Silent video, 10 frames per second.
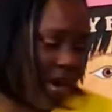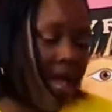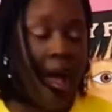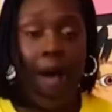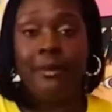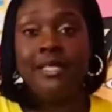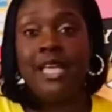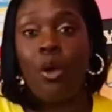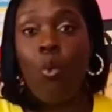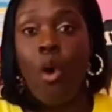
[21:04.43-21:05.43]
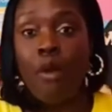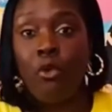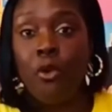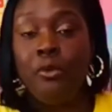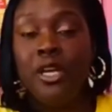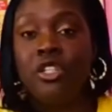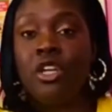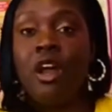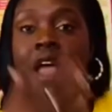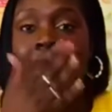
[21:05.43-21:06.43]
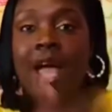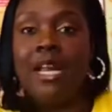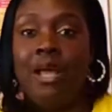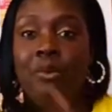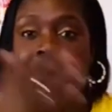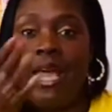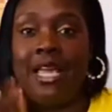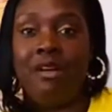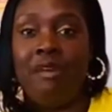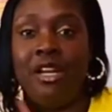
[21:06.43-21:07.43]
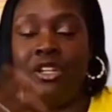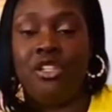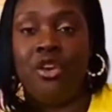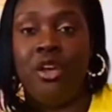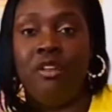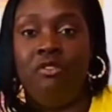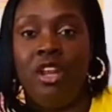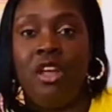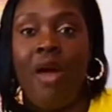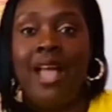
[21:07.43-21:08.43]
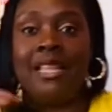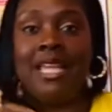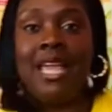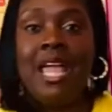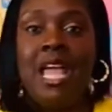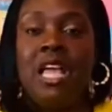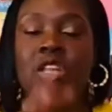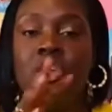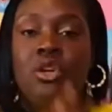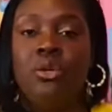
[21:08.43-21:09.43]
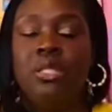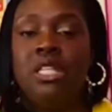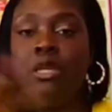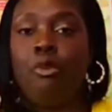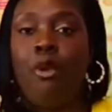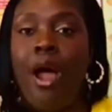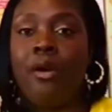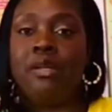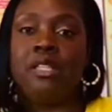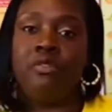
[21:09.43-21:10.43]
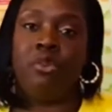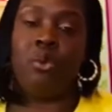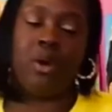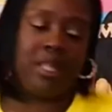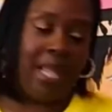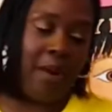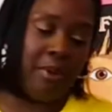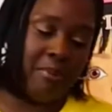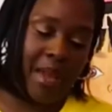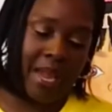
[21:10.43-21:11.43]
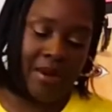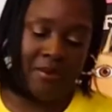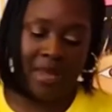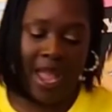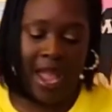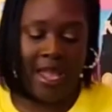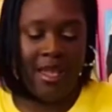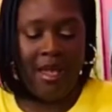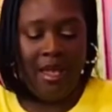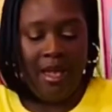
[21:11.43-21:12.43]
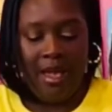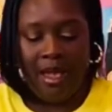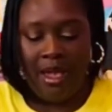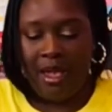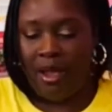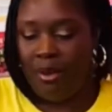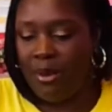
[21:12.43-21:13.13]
I'm going to take one more picture, and then when I get ready to show you the video at the end, you'll see the progress of the work that we made, okay? Here we go.